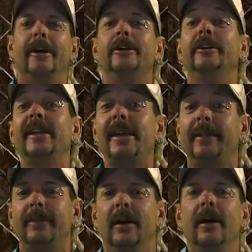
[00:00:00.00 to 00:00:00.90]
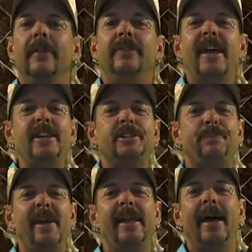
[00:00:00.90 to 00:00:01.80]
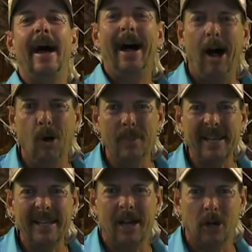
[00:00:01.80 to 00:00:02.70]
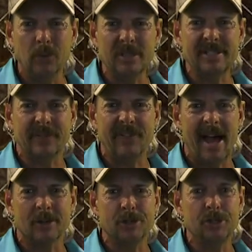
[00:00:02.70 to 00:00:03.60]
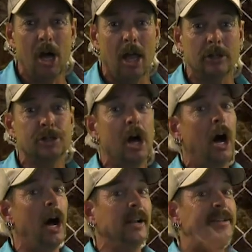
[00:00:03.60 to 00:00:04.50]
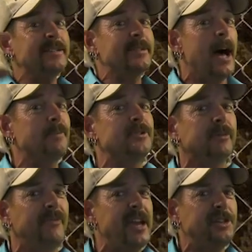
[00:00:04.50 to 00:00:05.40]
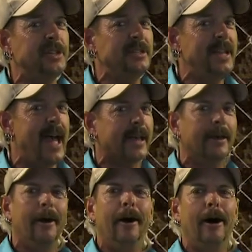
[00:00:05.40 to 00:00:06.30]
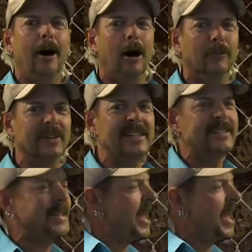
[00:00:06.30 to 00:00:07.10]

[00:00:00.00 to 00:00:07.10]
underneath, they spend how many hundreds of $1,000s on this observation deck over these